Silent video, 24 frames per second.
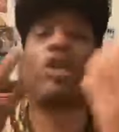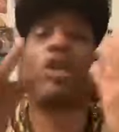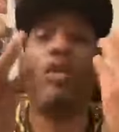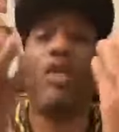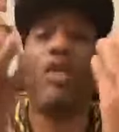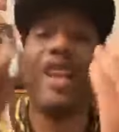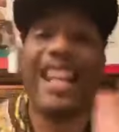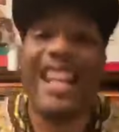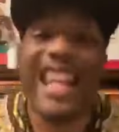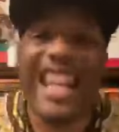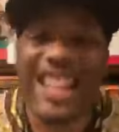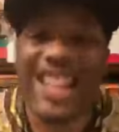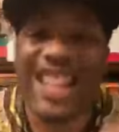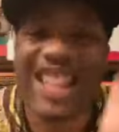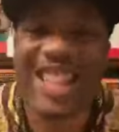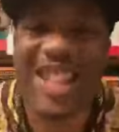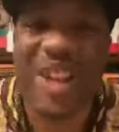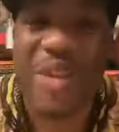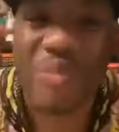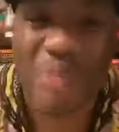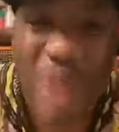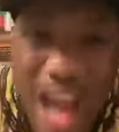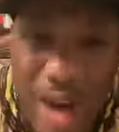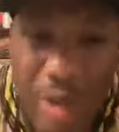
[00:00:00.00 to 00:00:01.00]
the religious
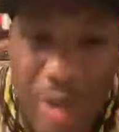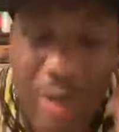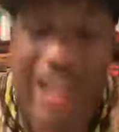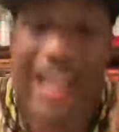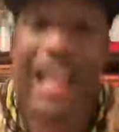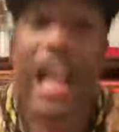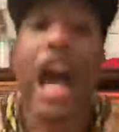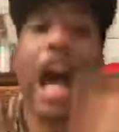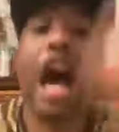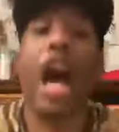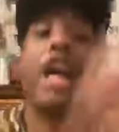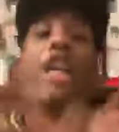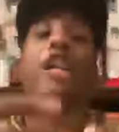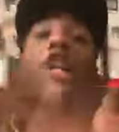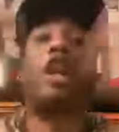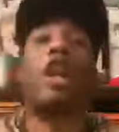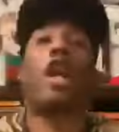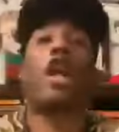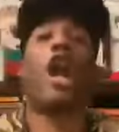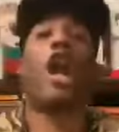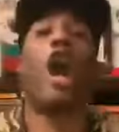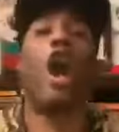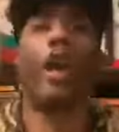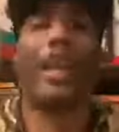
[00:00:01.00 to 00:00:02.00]
rhetoric.
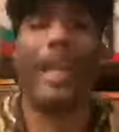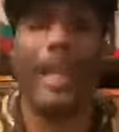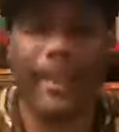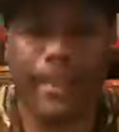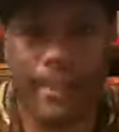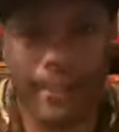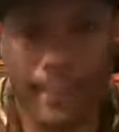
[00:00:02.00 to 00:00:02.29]
Unclog it.